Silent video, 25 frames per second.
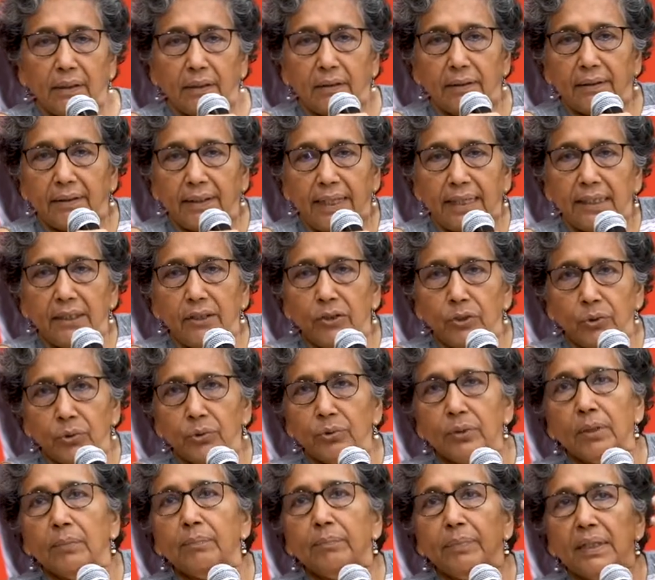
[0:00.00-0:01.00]
then
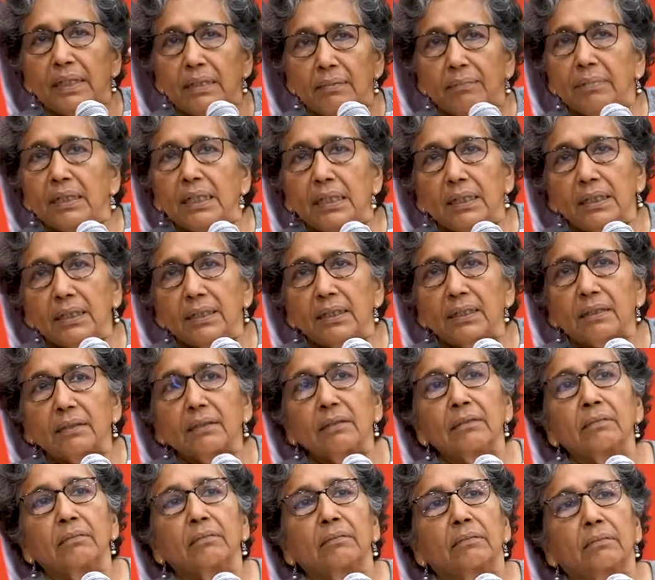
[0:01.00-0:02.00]
too the big
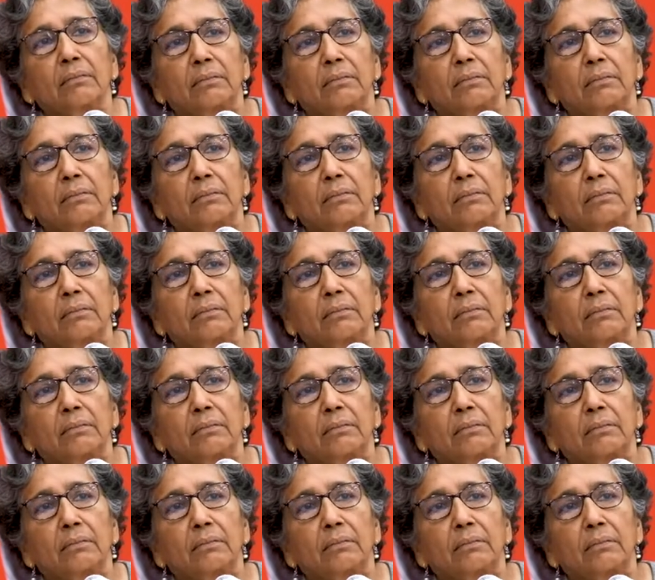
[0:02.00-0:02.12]
media